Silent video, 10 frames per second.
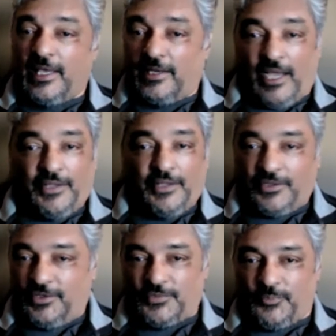Neither
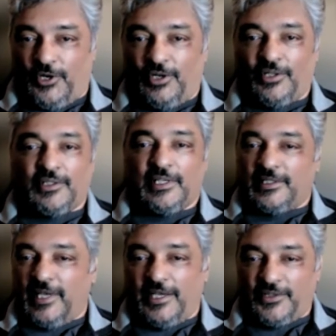does Paul.
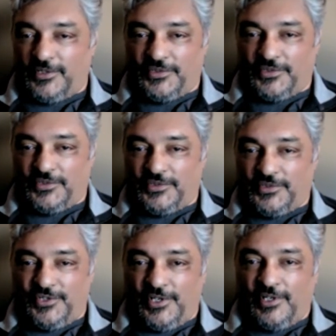Neither does Gene.